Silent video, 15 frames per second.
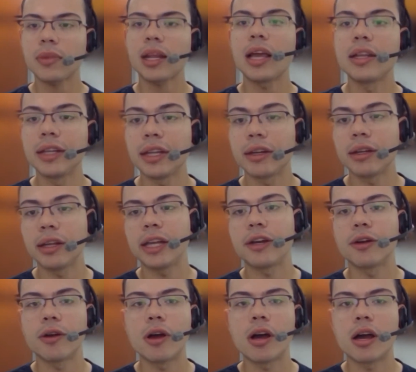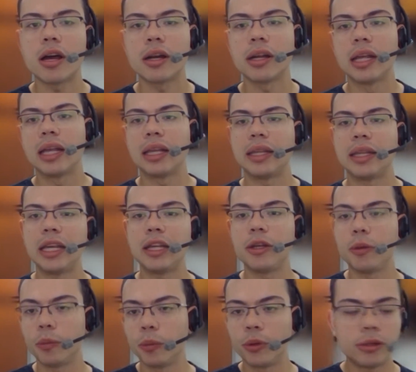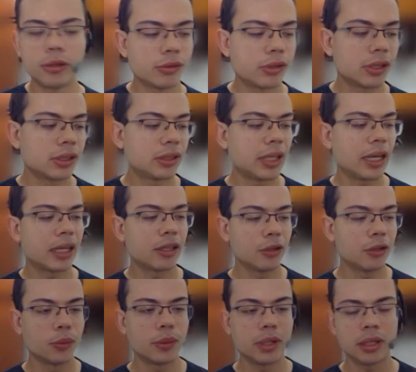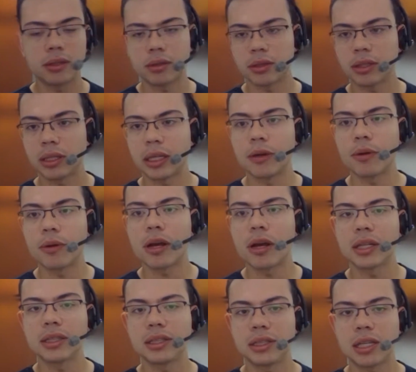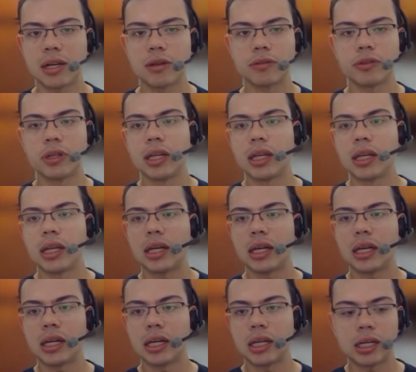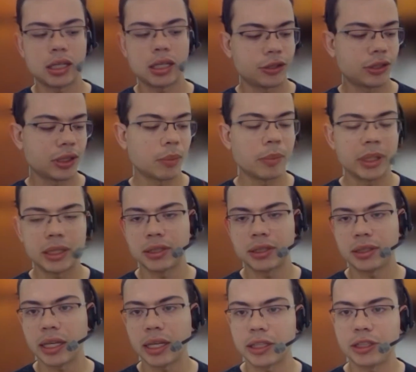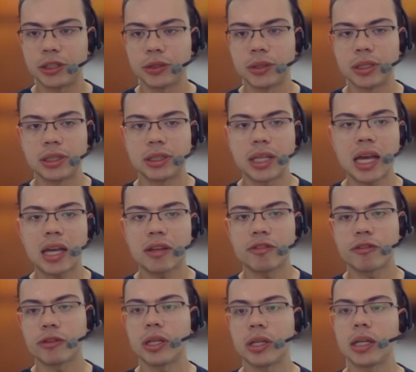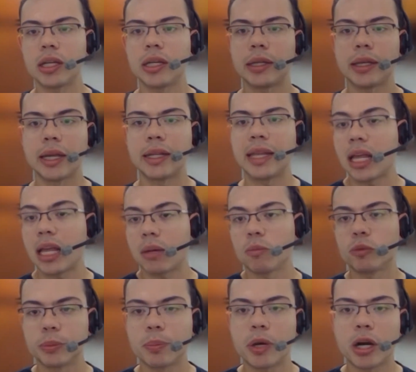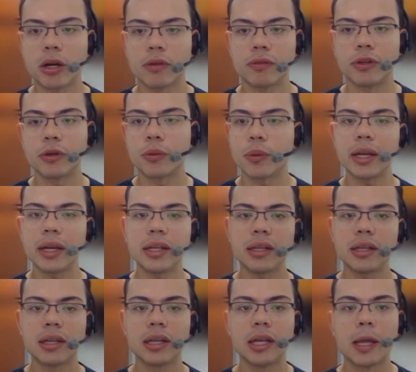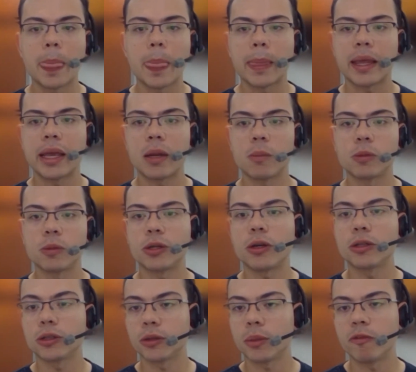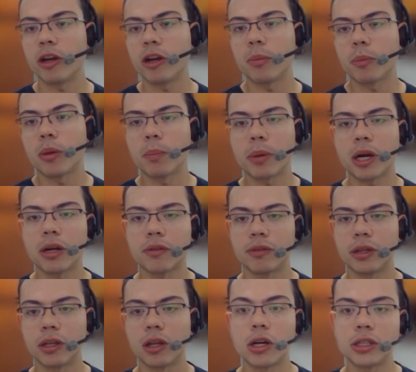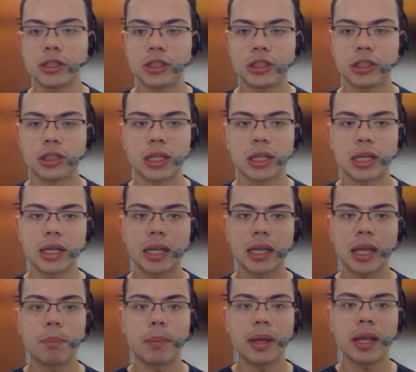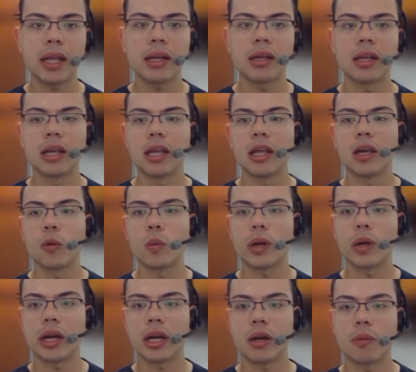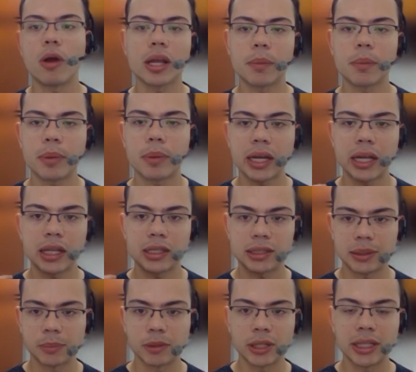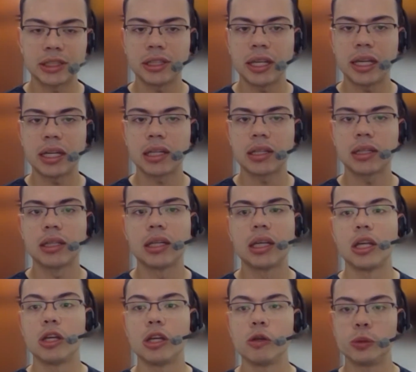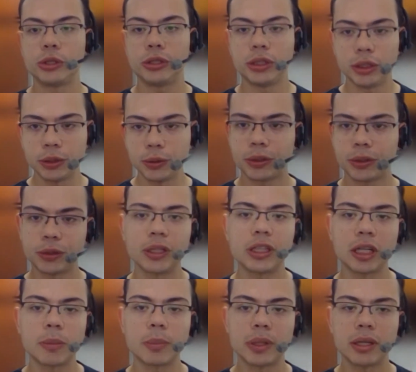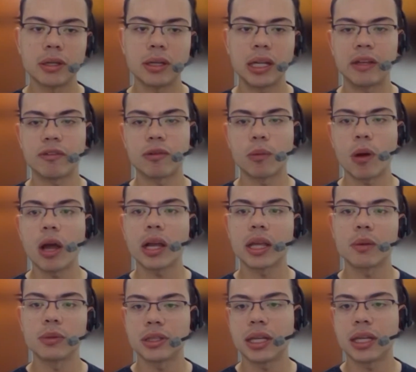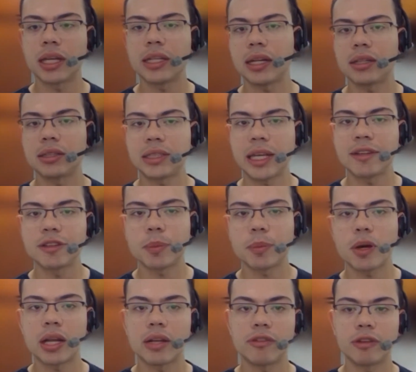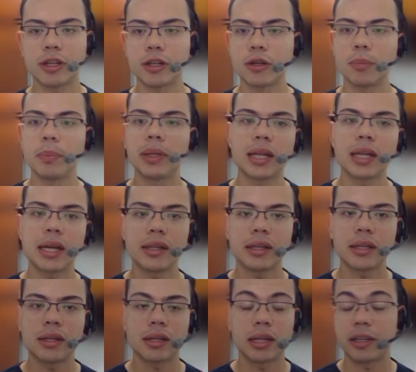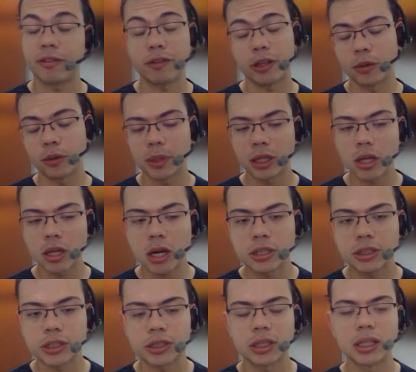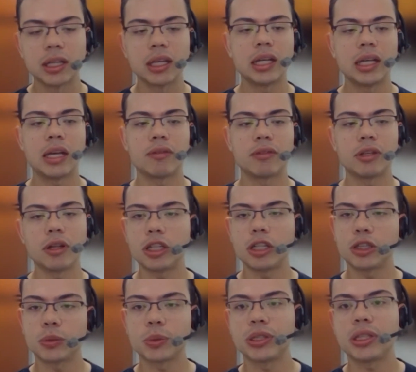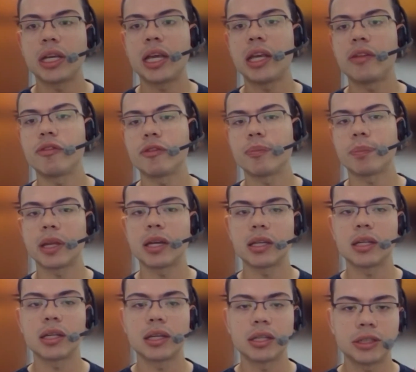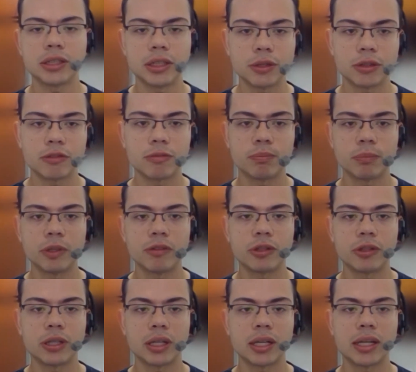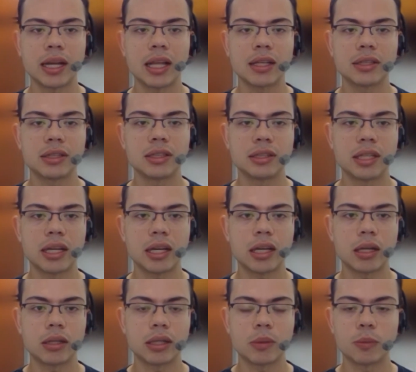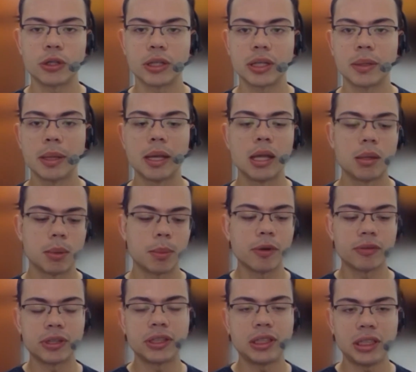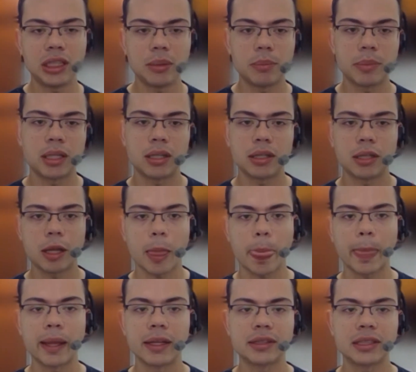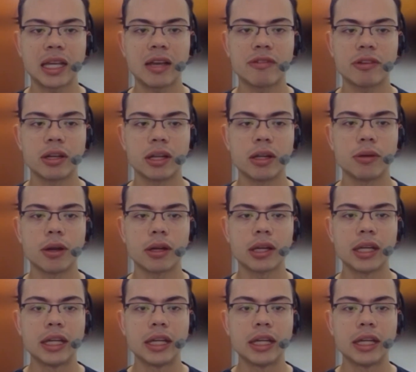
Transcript: And then later on, they would use this data during EuRoC itself to submit this data to the staff, and that was part of their grading, and was also a very important part of the launch campaign, where RocketPy simulation data was used to determine if a rocket was landing at a safe spot, if it could be landed, if it could be launched, if the launch was safe, and a series of different analyses that were done by both the team and the staff at EuRoC.